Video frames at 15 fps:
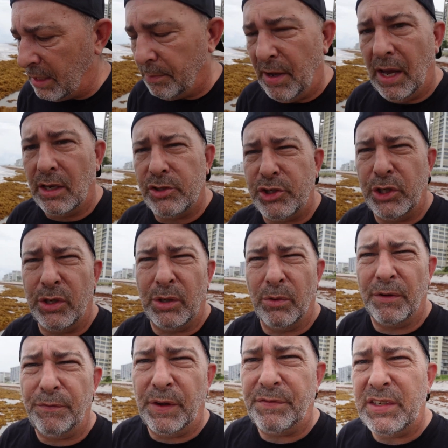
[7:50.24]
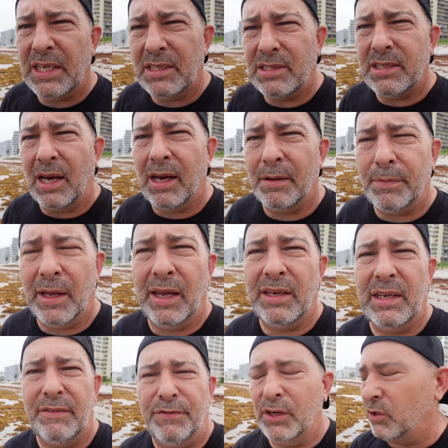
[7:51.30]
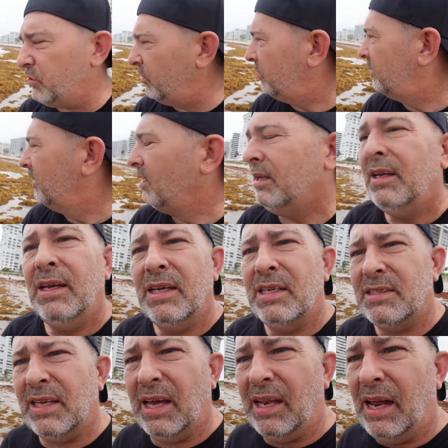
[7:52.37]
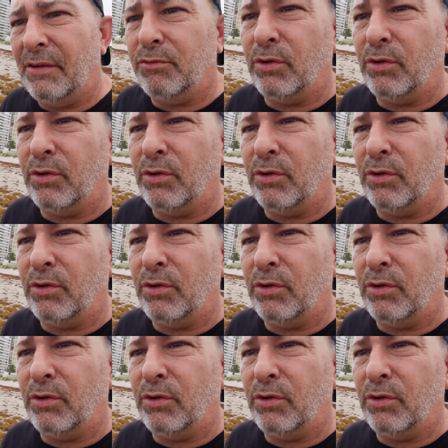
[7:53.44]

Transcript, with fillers: about shooting with 15 stop ND filters is that I've